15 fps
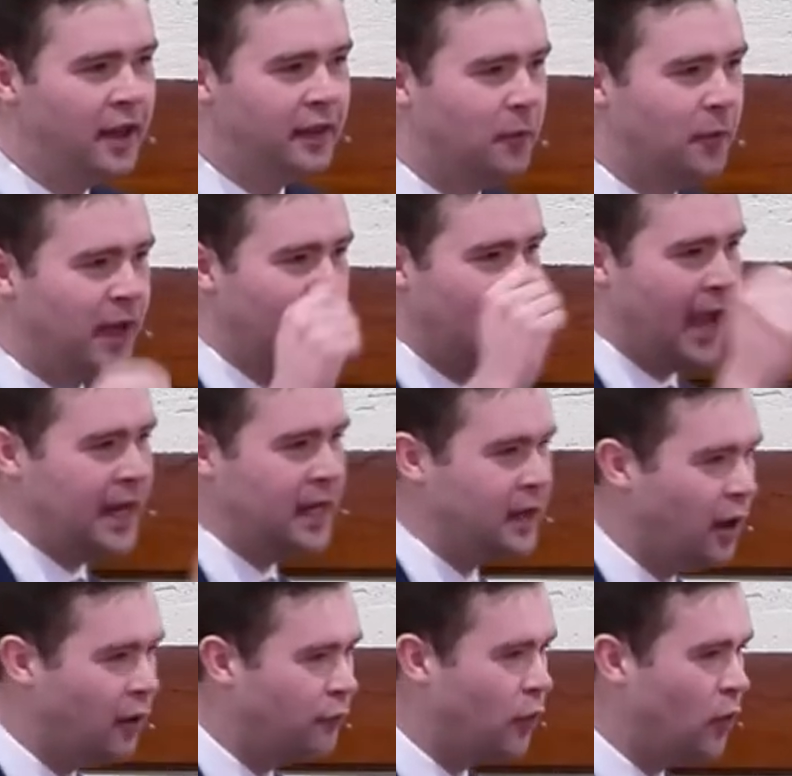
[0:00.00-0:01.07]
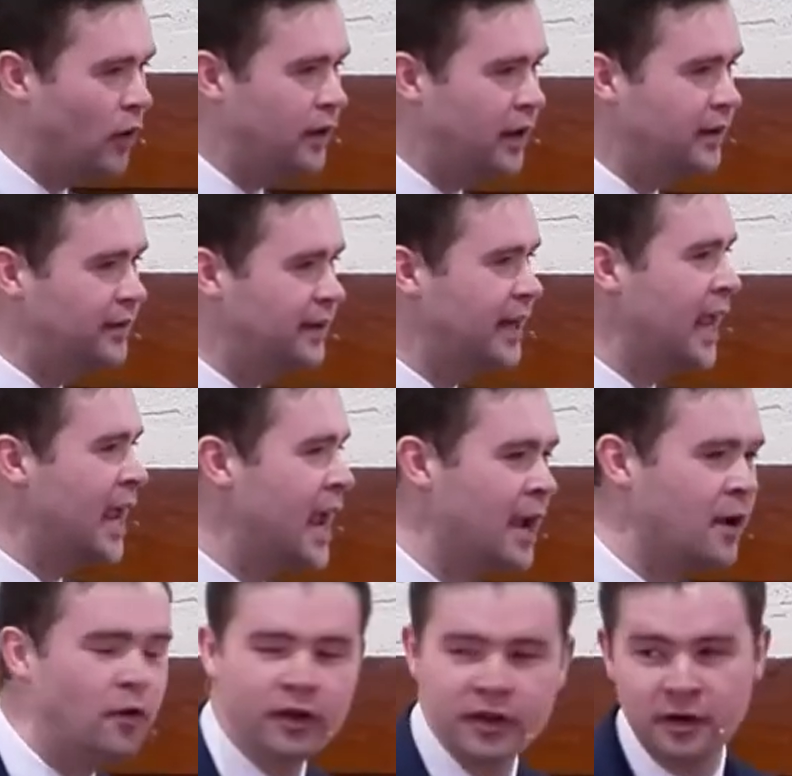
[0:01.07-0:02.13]
that we hang love on, and today
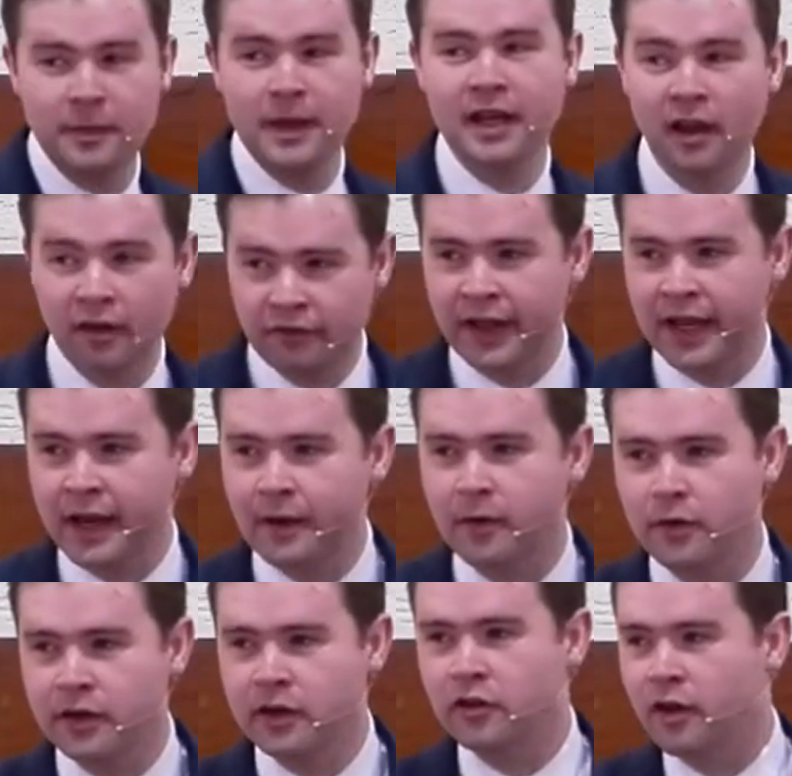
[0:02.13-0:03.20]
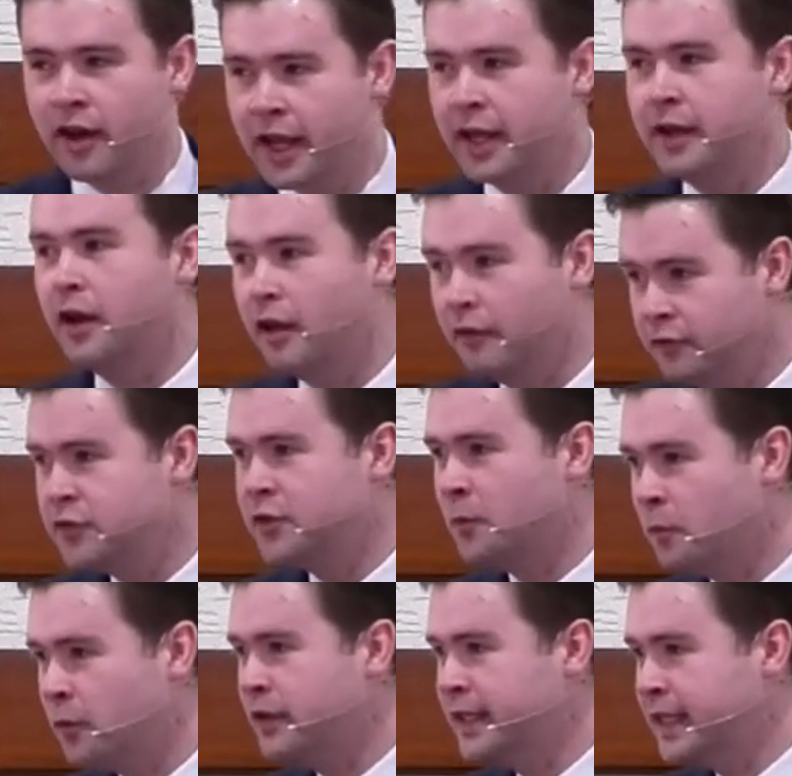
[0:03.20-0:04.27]
I'm going to be loving, I'm going to try and love
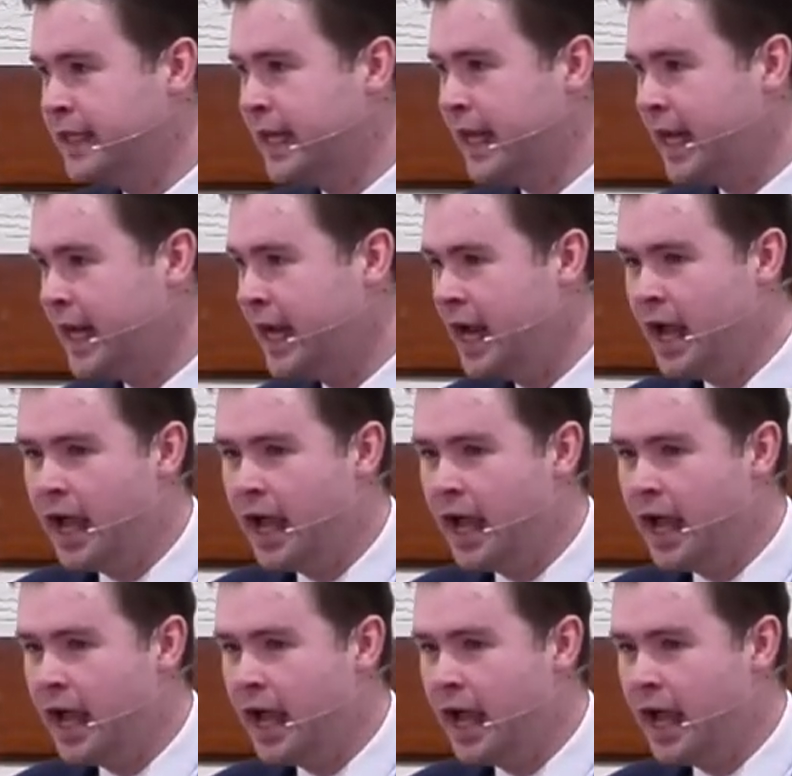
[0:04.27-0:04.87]
someone today,